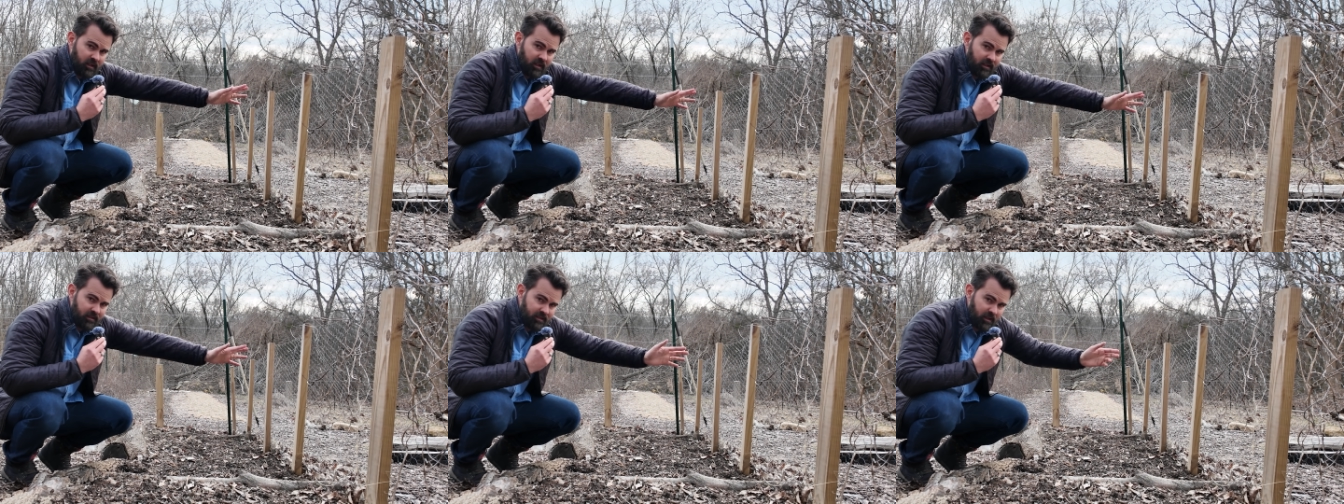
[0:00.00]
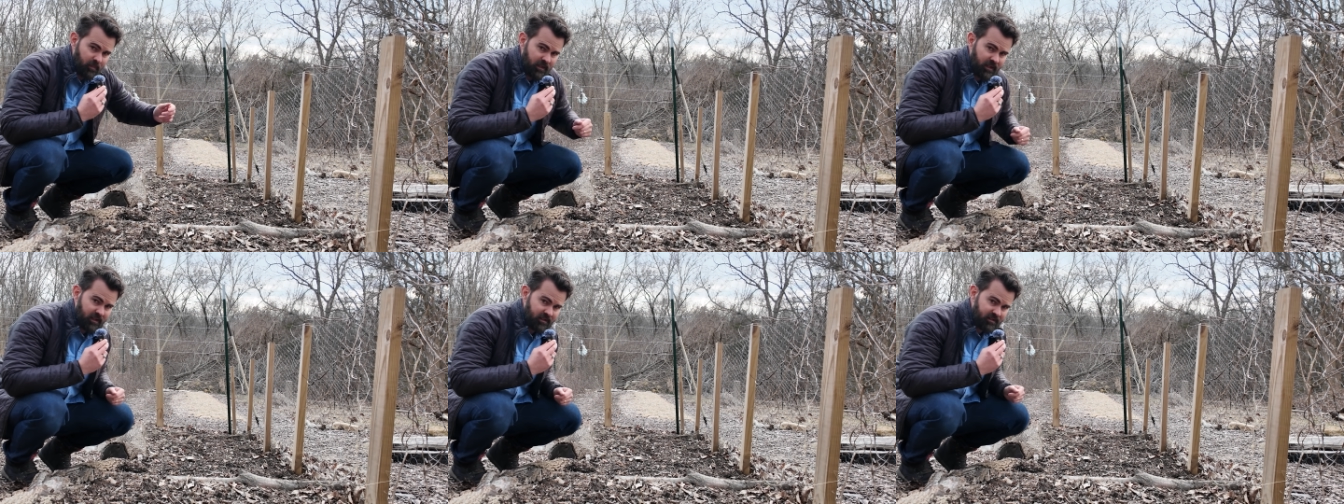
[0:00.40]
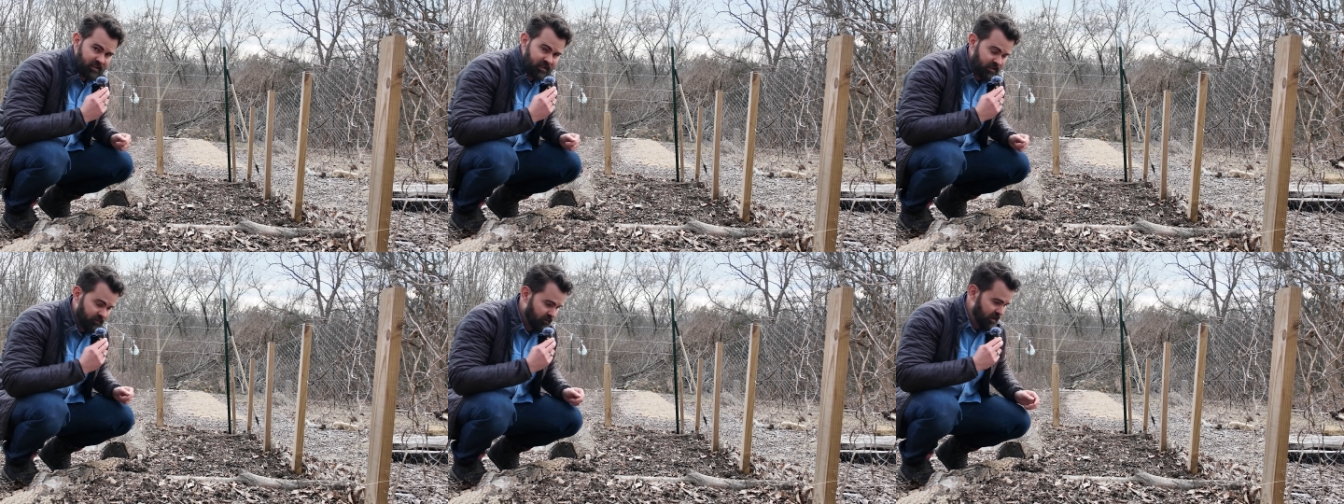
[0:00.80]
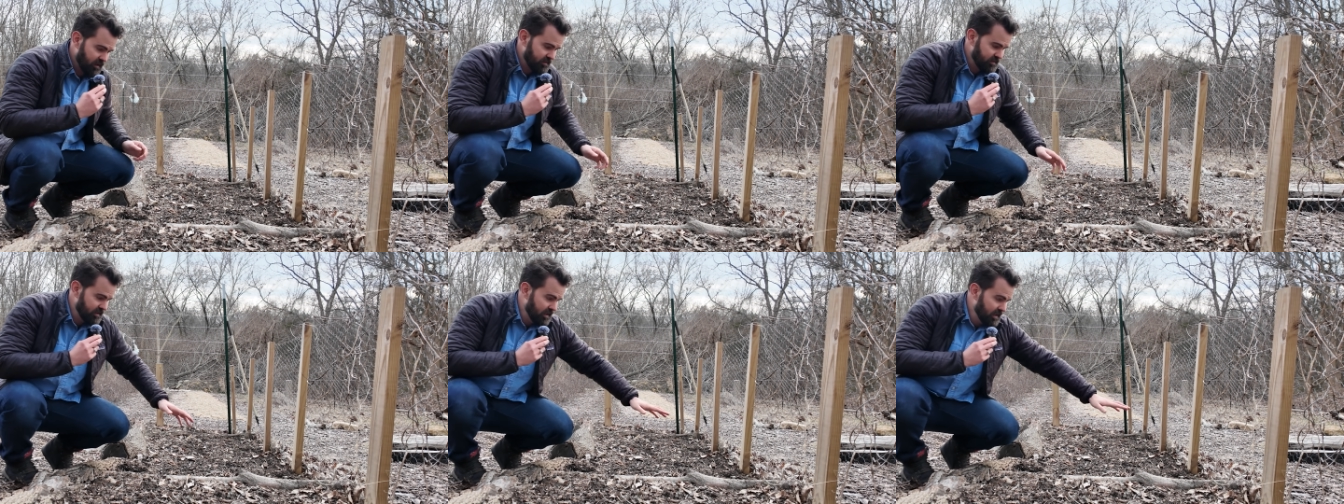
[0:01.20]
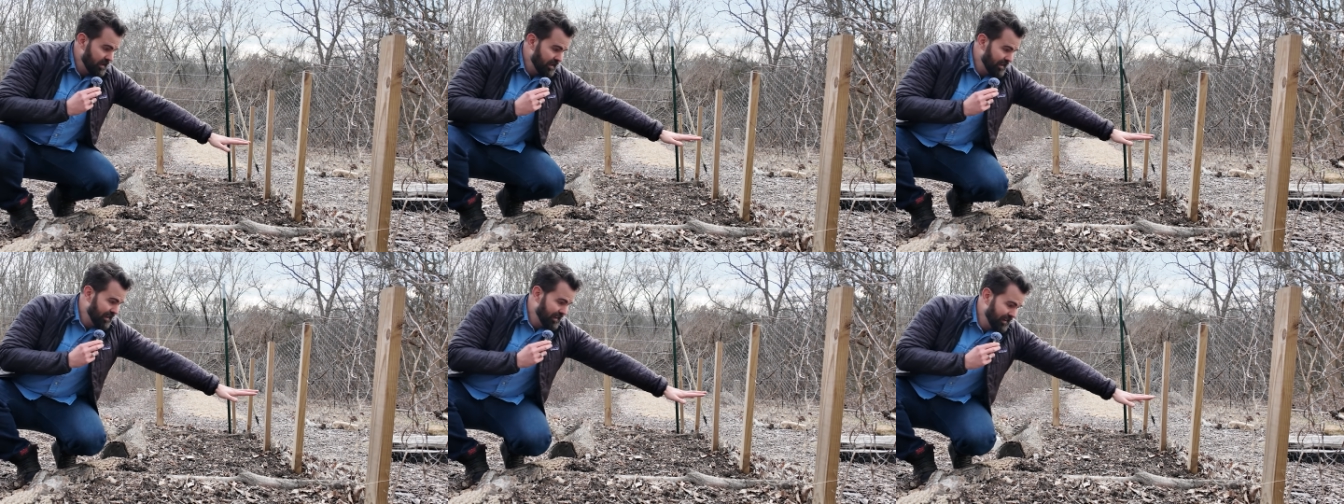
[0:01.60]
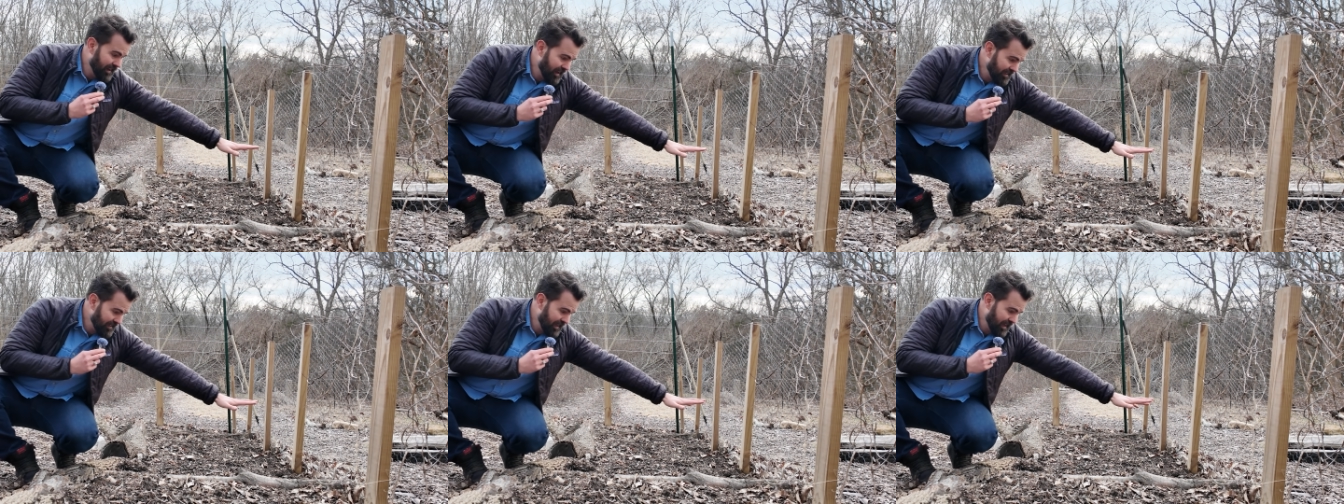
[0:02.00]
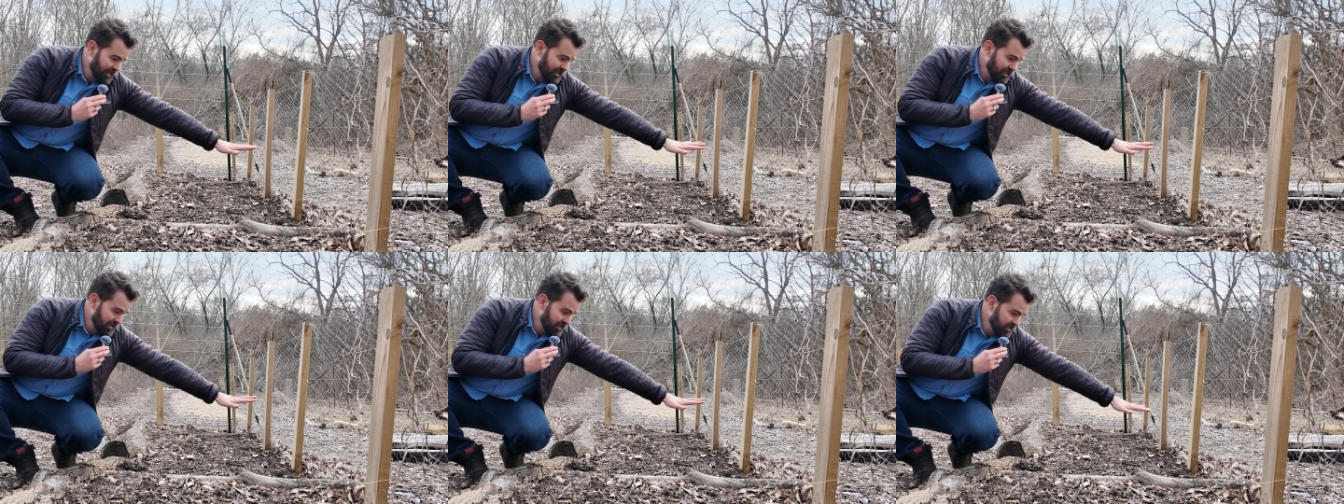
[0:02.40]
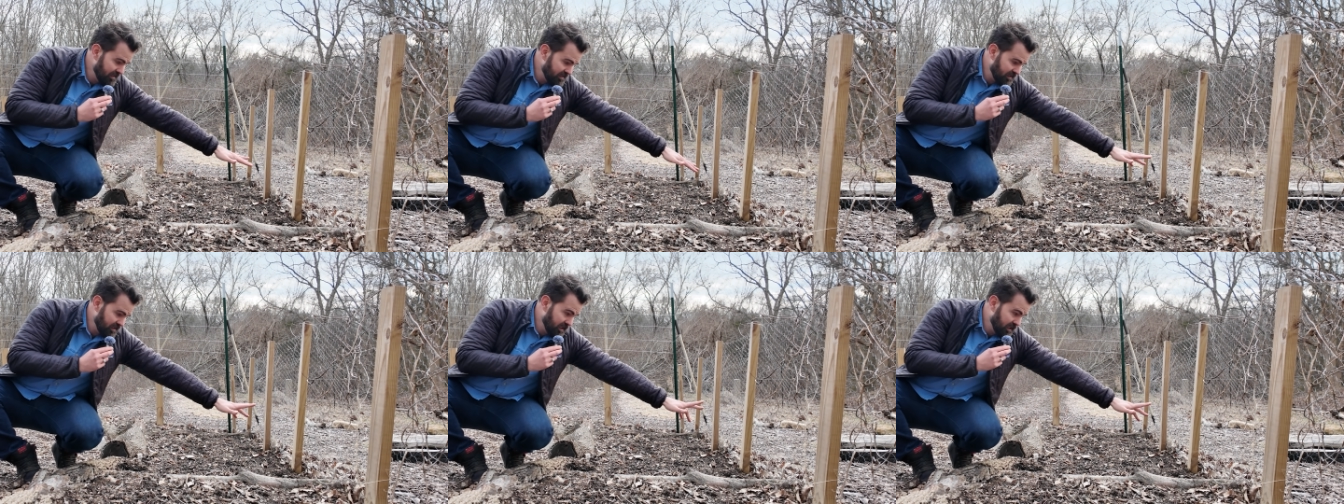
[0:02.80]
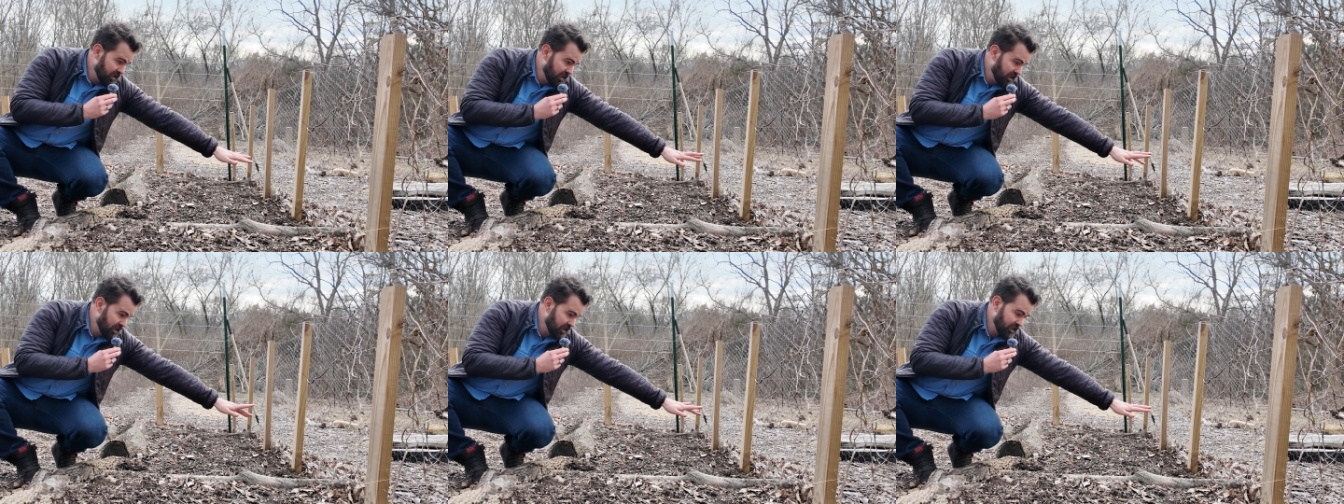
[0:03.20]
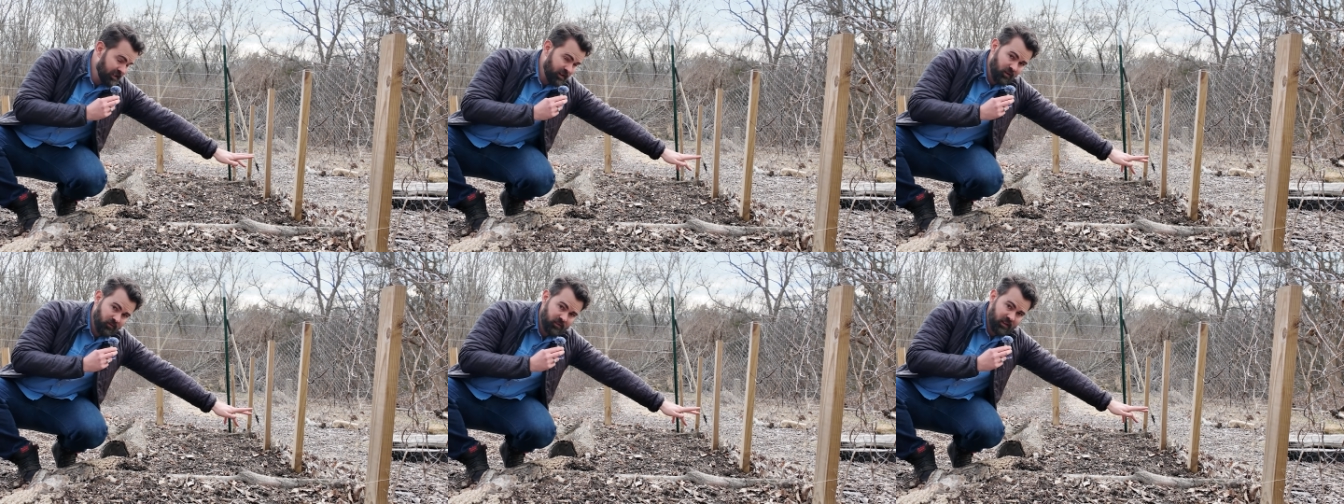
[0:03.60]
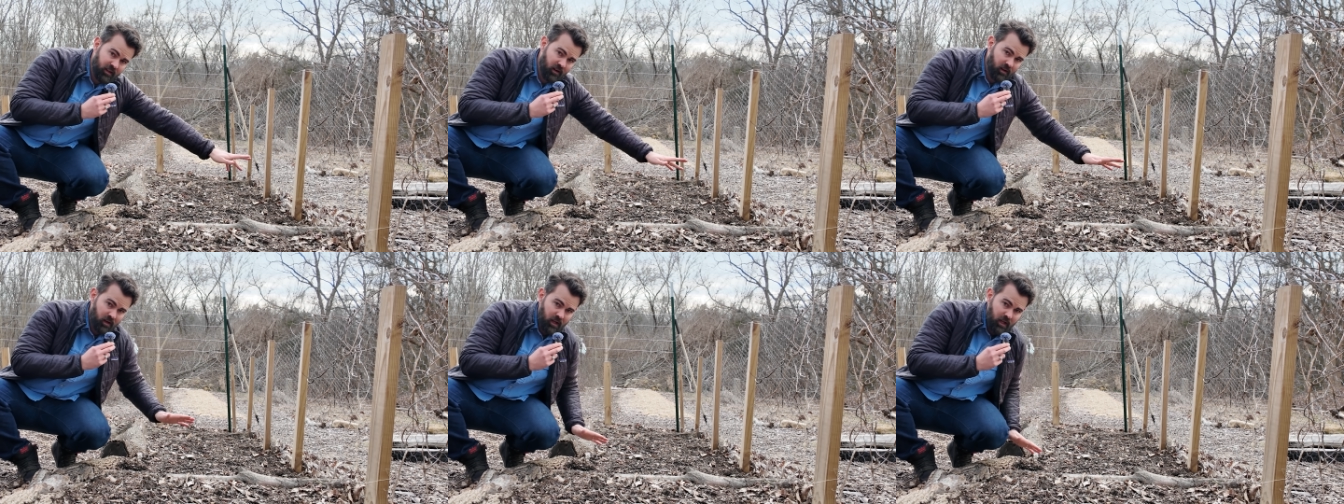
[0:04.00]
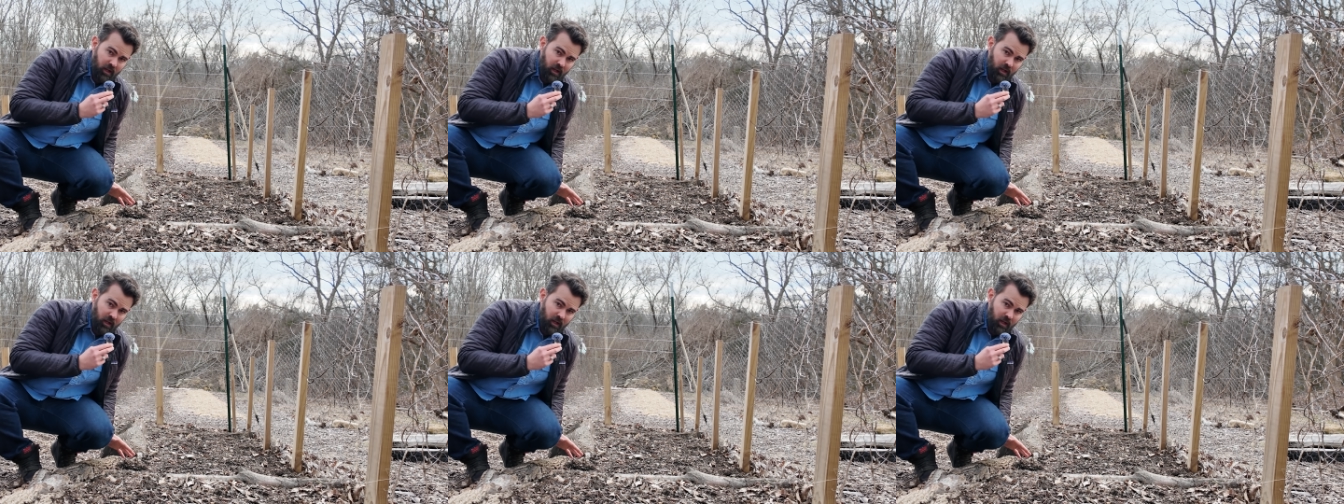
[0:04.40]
It's up against this fence, and I can't easily get over there